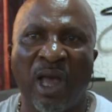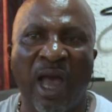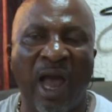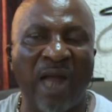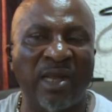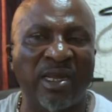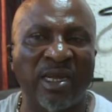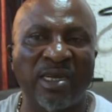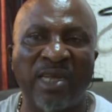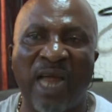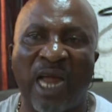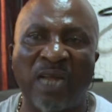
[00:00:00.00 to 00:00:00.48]
I
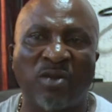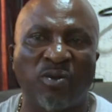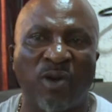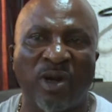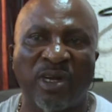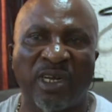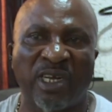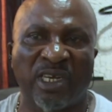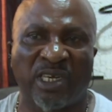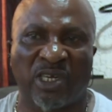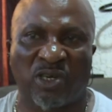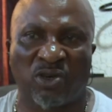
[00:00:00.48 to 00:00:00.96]
think that
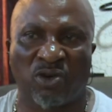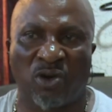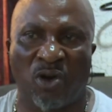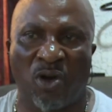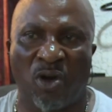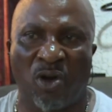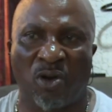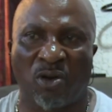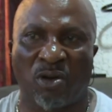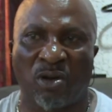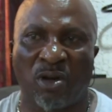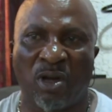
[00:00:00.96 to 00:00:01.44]
one is
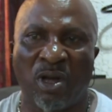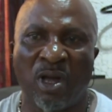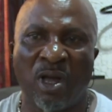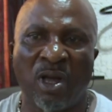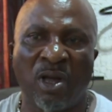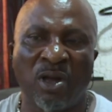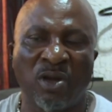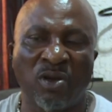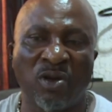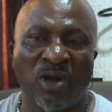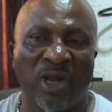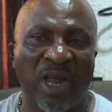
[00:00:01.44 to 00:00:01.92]
wrong.
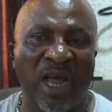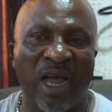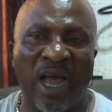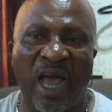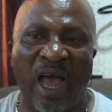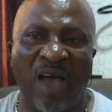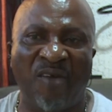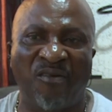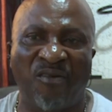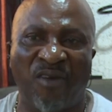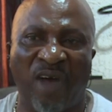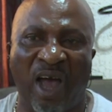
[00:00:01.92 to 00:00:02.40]
Do they
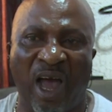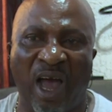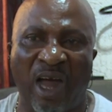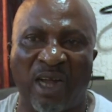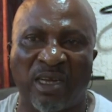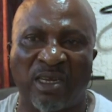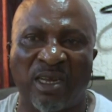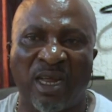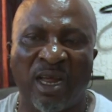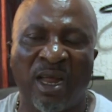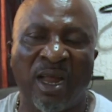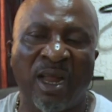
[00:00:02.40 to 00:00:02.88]
have
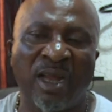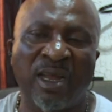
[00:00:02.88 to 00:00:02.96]
art?